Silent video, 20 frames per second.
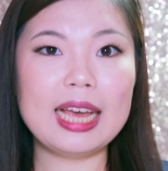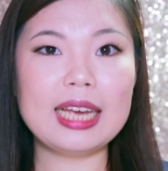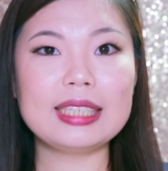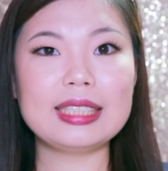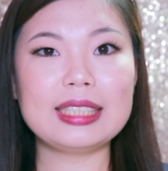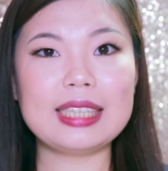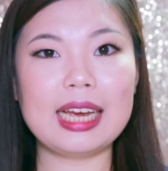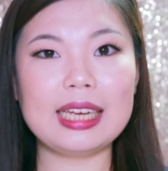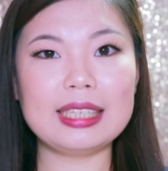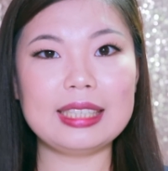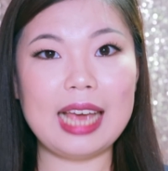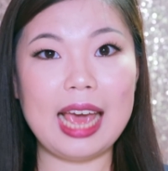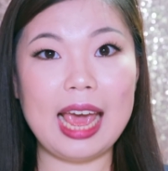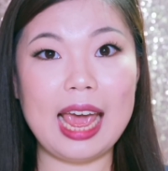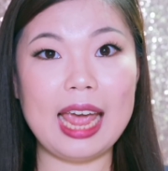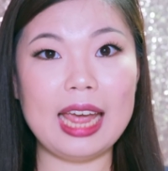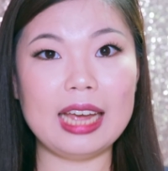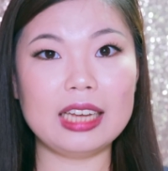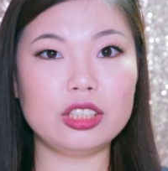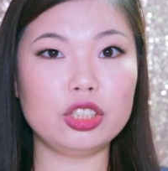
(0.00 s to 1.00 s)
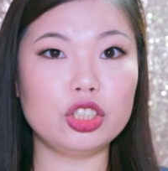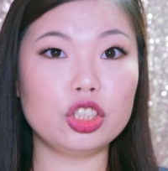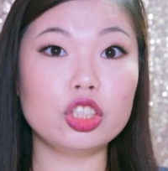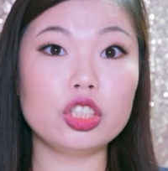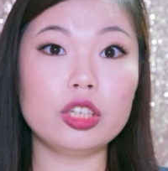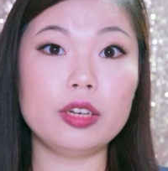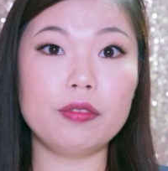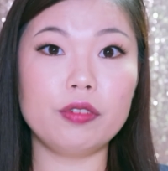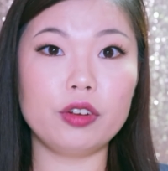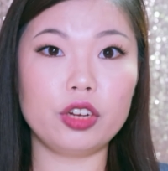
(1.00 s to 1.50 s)
Size A is
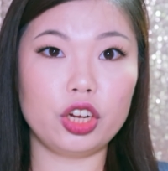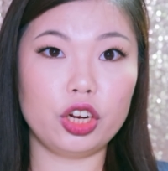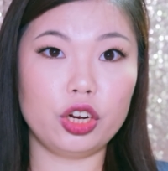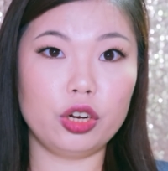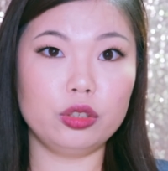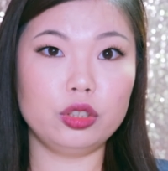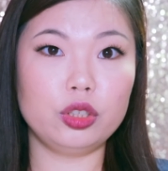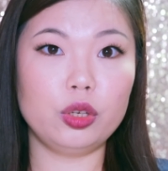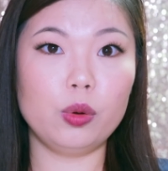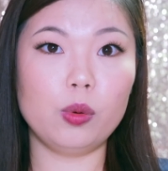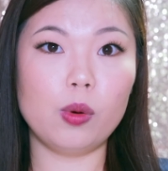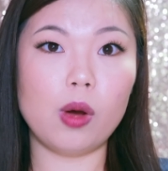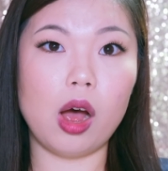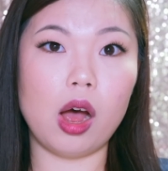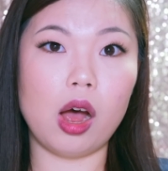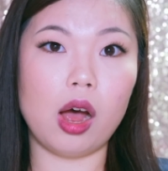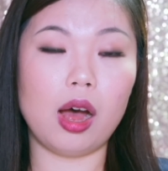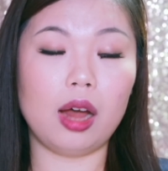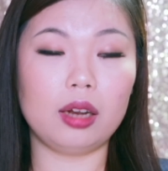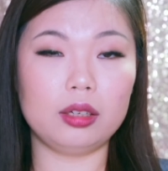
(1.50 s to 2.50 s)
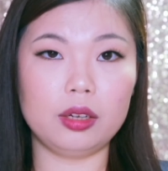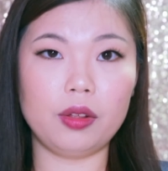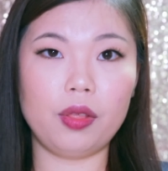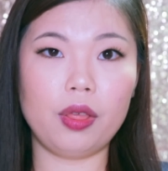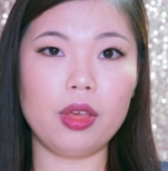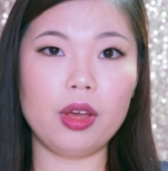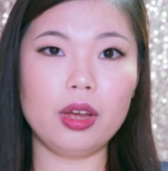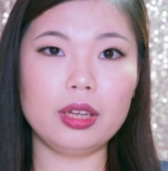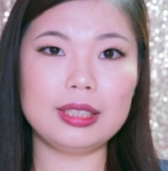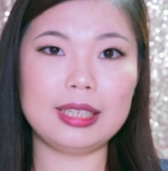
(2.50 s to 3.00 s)
usually for girls who are under
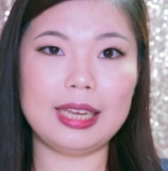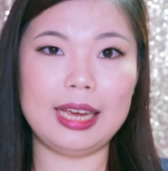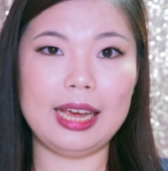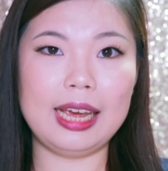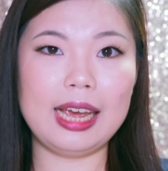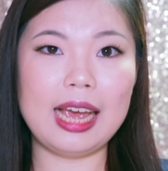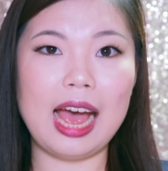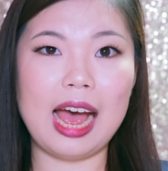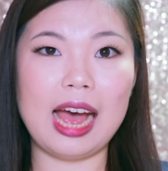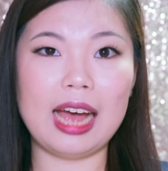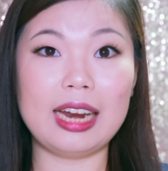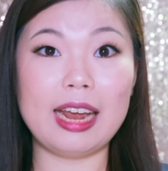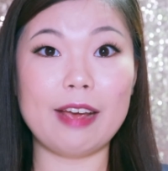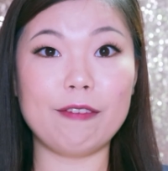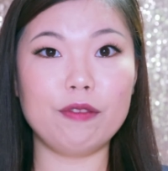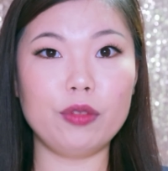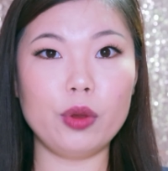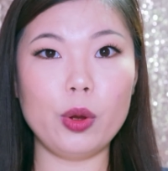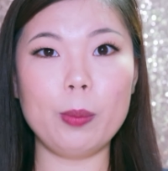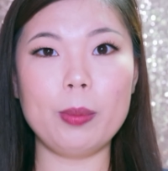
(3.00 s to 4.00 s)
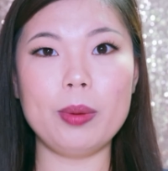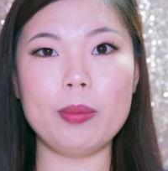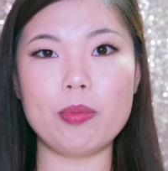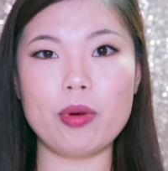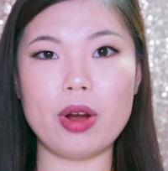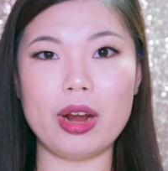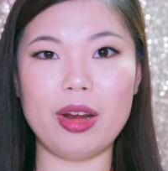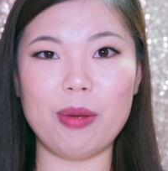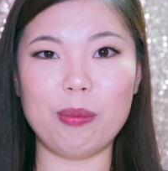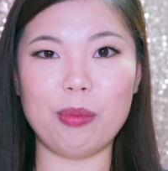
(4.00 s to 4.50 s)
30 and have not been
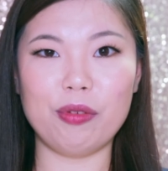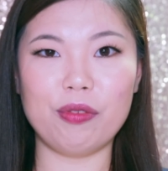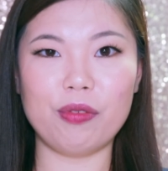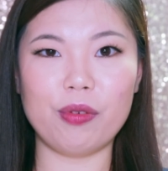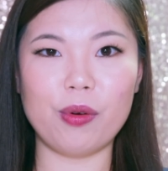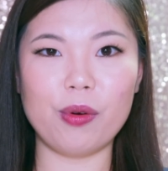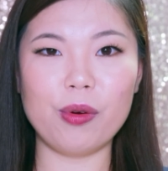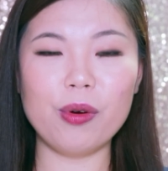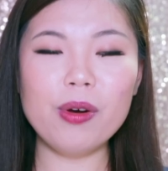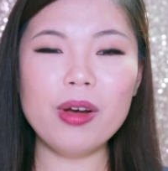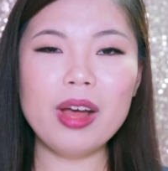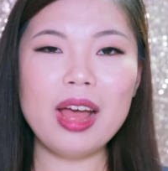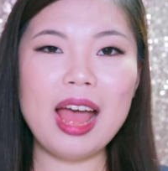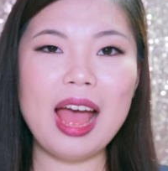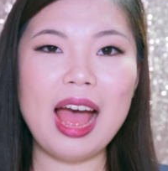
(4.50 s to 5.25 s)
pregnant before,